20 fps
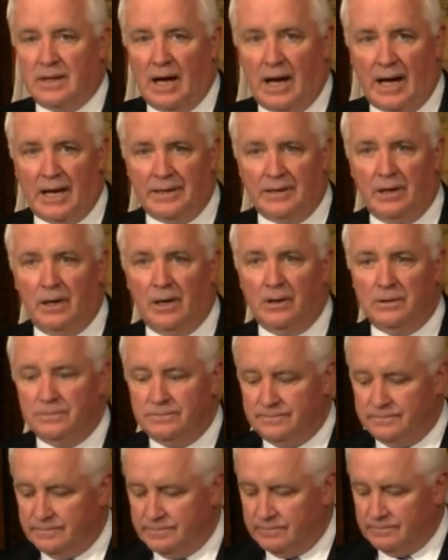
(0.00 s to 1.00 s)
I know
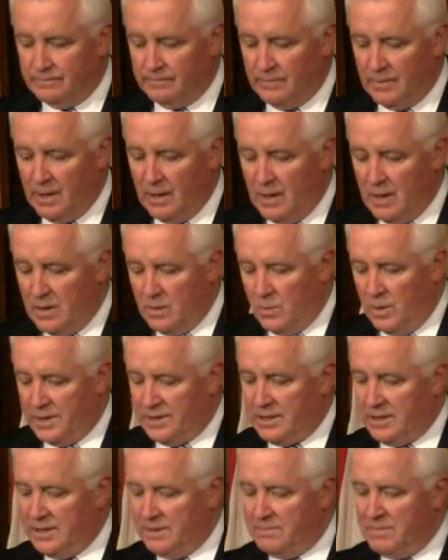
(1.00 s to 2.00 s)

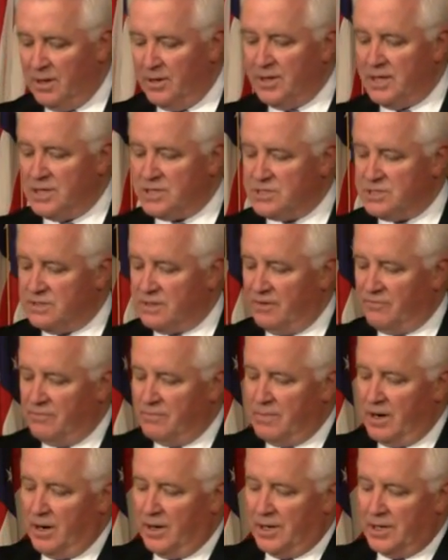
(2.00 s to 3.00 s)
what the millions of
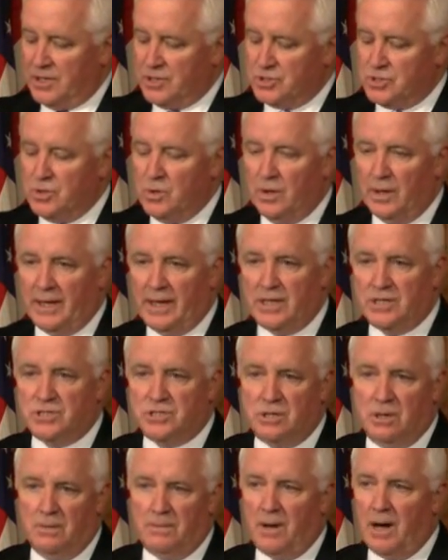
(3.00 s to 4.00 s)
Americans who are
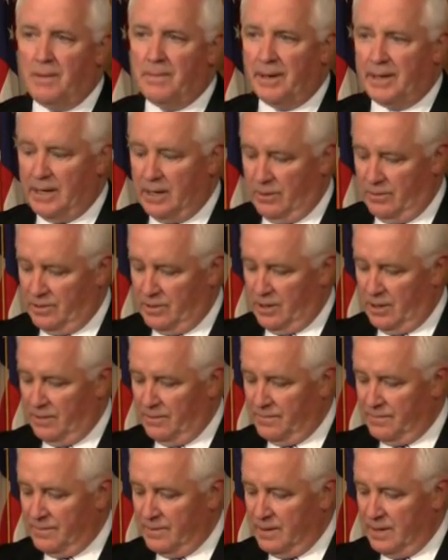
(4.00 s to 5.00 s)
against Obamacare know.
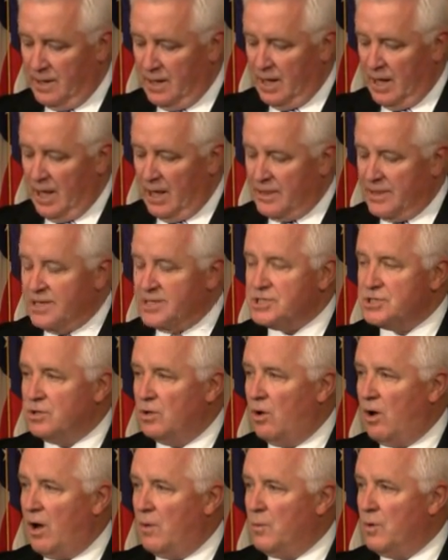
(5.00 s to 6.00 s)
This
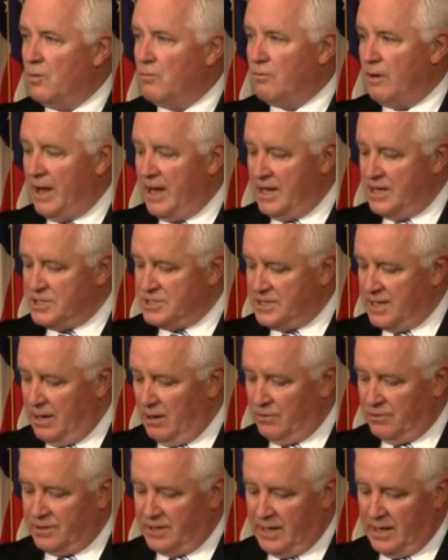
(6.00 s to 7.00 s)
law will raise
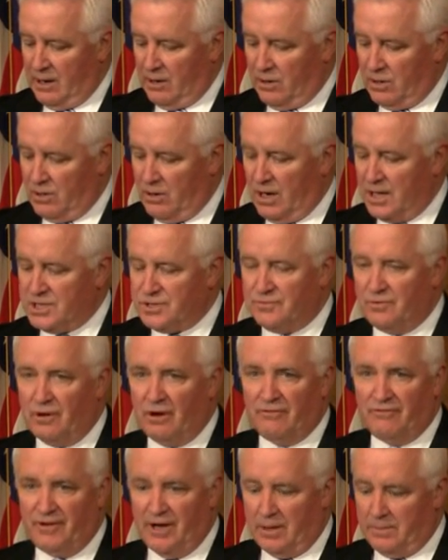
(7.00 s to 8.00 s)
health care costs for
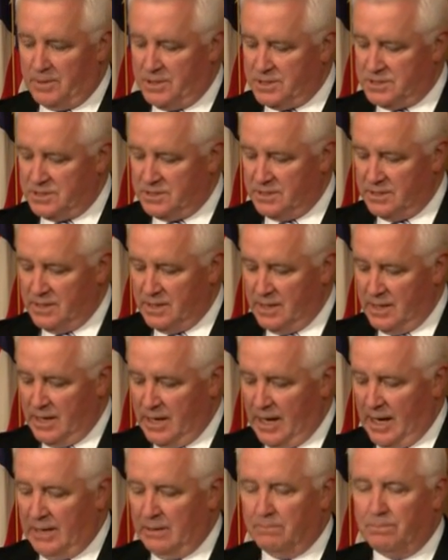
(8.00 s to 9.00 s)
our families
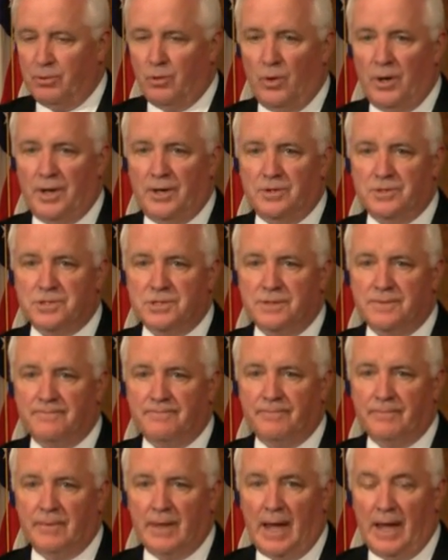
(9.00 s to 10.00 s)
and employers
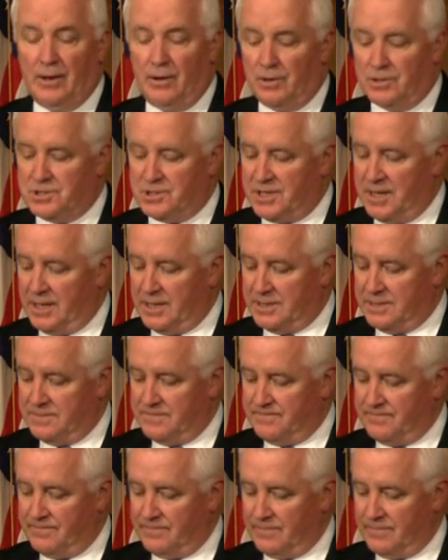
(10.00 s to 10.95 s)
and our state.